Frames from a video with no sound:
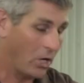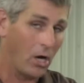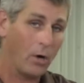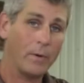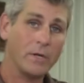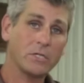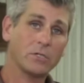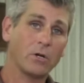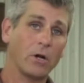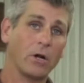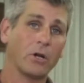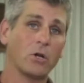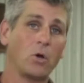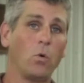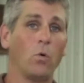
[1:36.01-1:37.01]
You always start
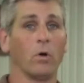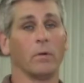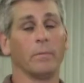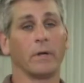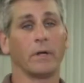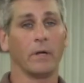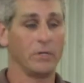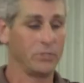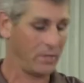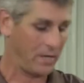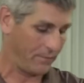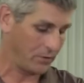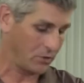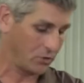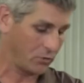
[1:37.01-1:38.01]
in a corner because you
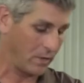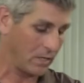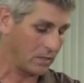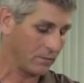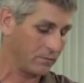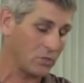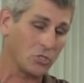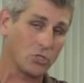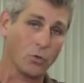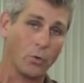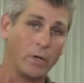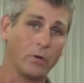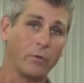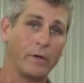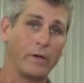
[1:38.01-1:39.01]
have the strength of this
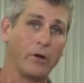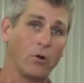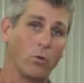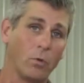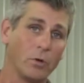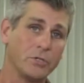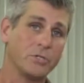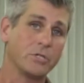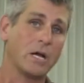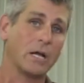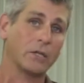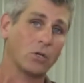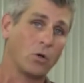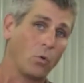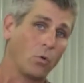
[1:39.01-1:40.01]
joinery here. Once you
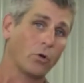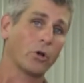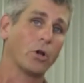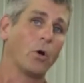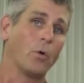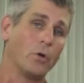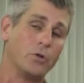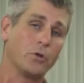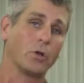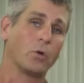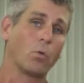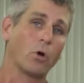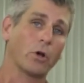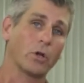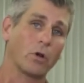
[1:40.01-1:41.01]
got the corner going, you
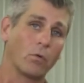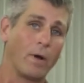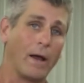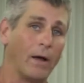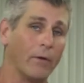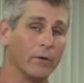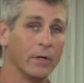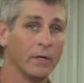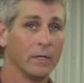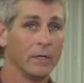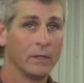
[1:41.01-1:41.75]
can work it around.